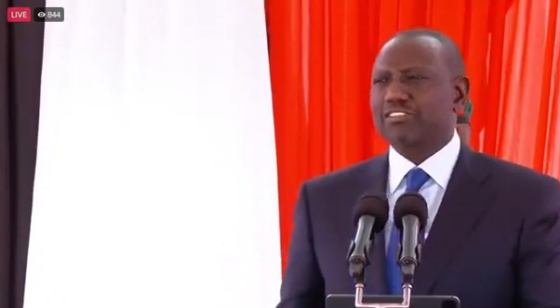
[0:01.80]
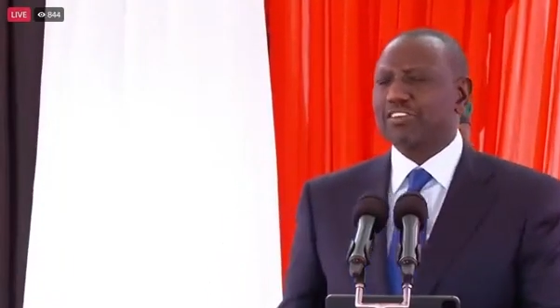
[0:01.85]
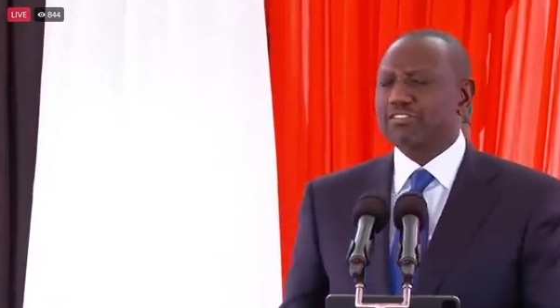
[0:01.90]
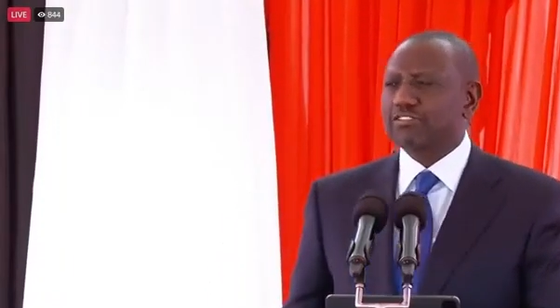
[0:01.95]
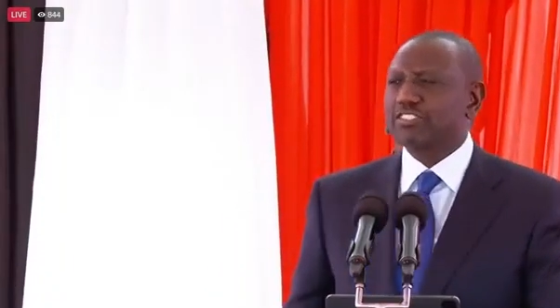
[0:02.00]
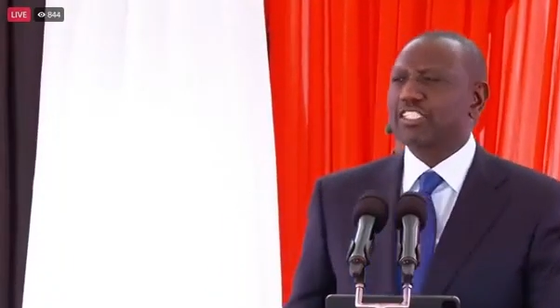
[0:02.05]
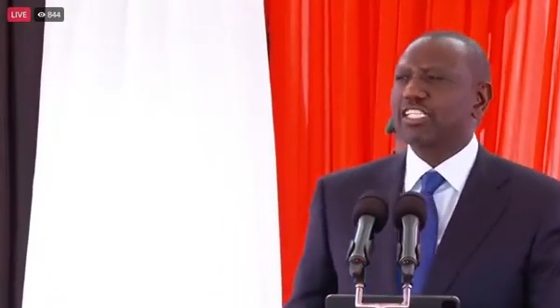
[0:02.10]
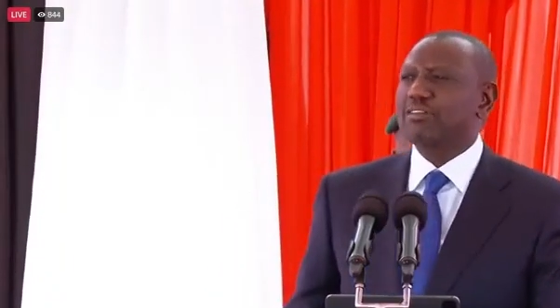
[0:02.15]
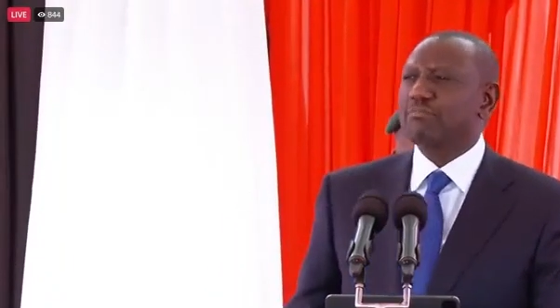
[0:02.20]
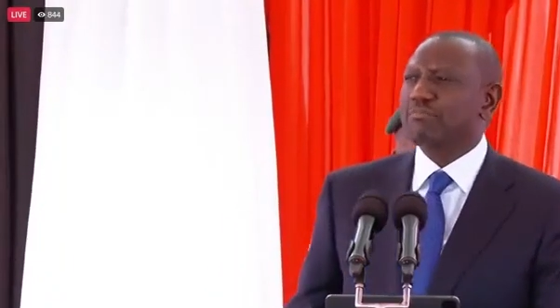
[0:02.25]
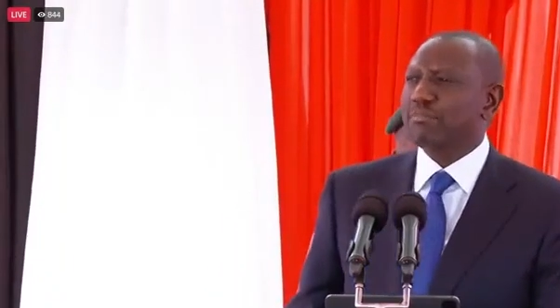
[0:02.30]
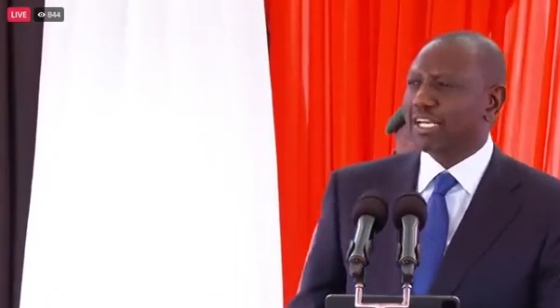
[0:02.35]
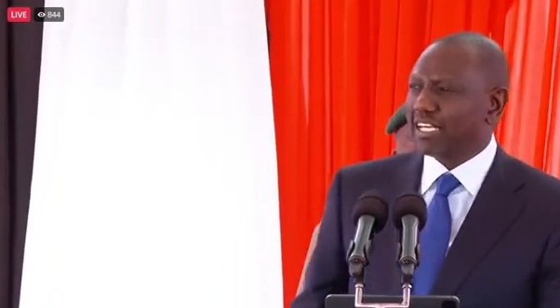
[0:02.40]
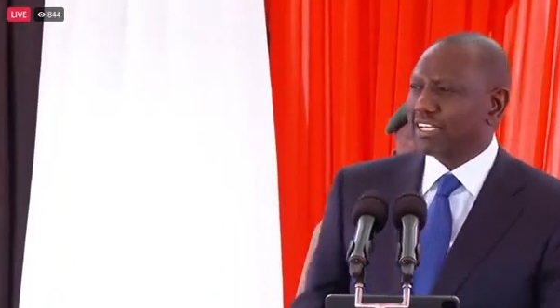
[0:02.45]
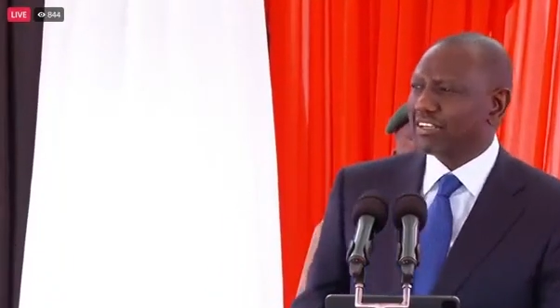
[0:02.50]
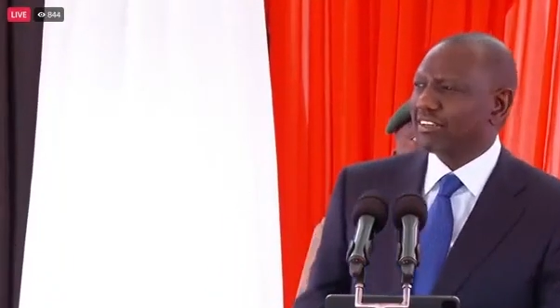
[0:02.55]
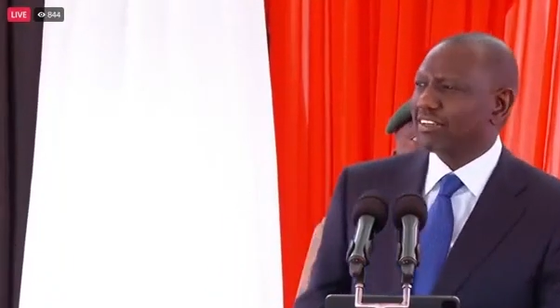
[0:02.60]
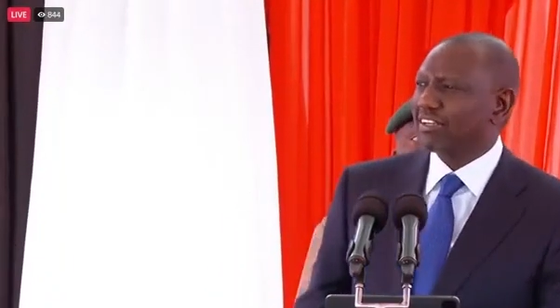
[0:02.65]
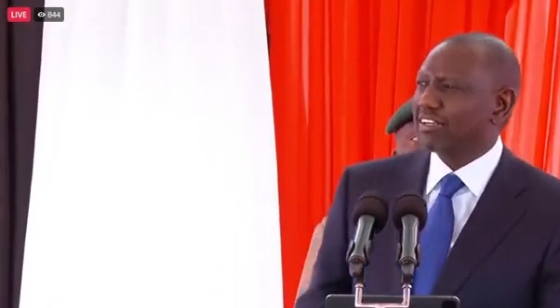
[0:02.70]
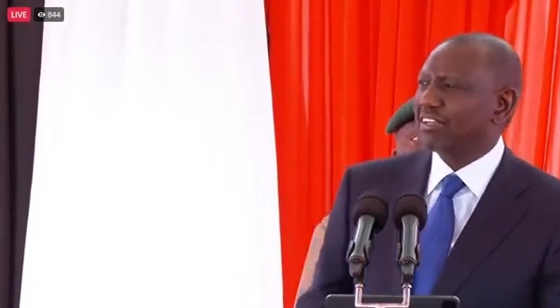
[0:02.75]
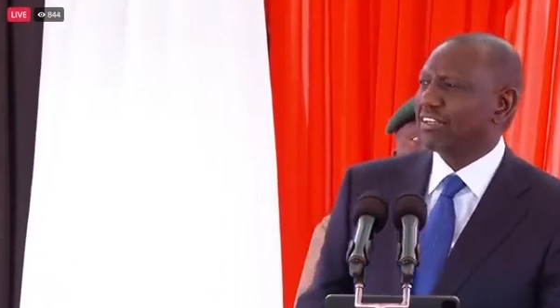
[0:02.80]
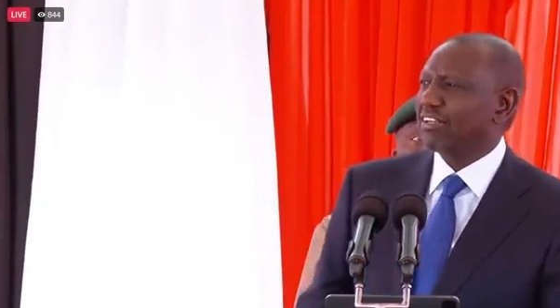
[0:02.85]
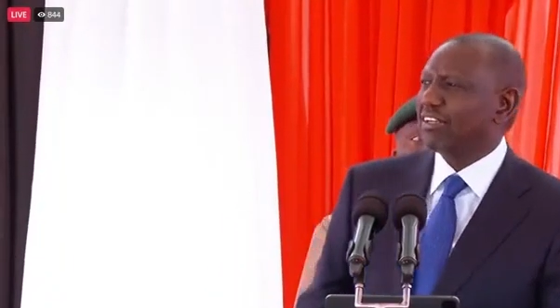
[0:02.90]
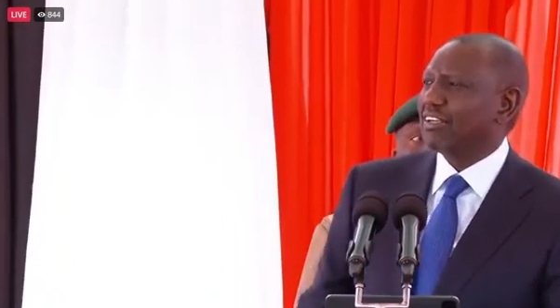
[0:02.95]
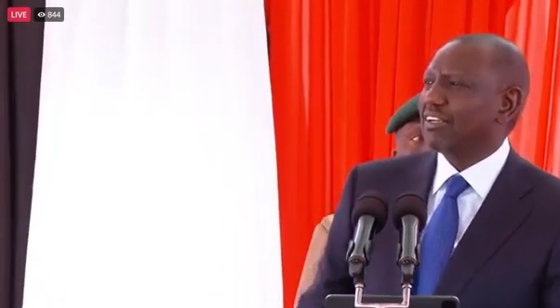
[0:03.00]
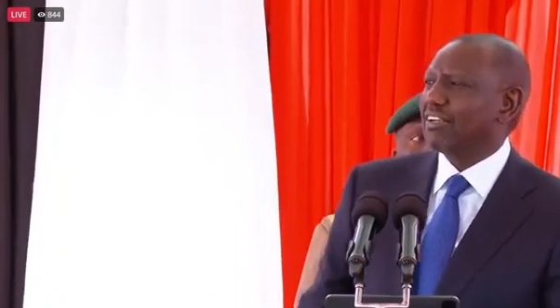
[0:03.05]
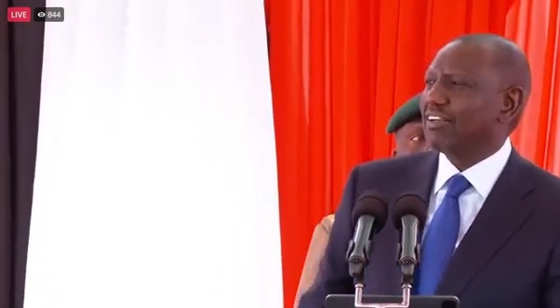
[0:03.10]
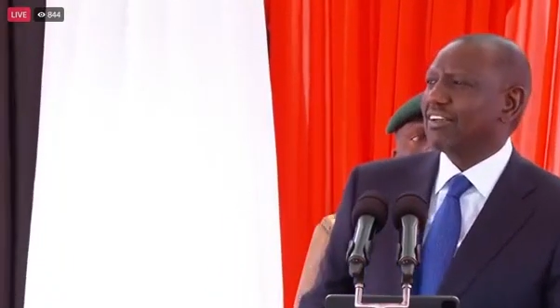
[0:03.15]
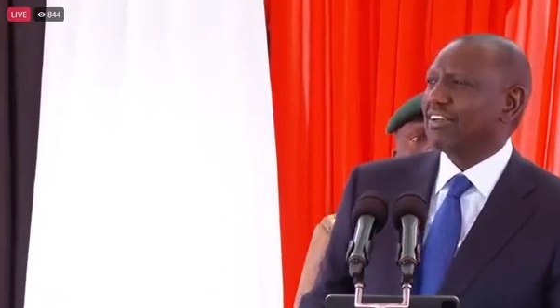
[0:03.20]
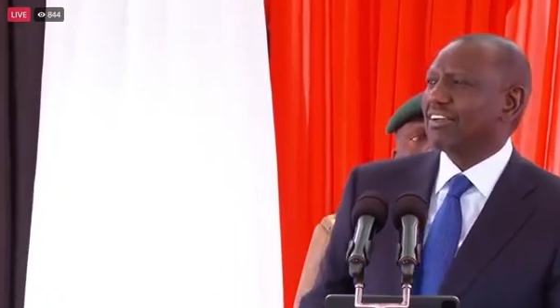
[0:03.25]
15
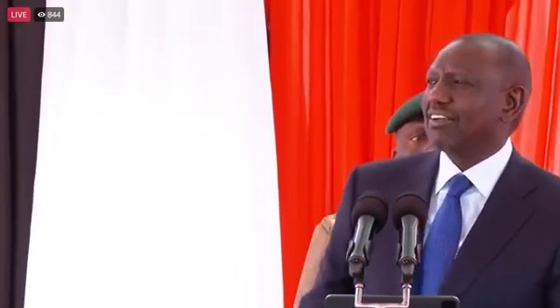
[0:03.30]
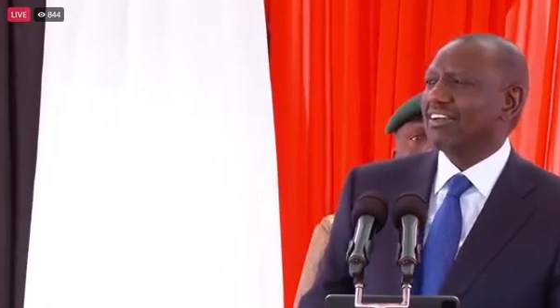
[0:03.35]
million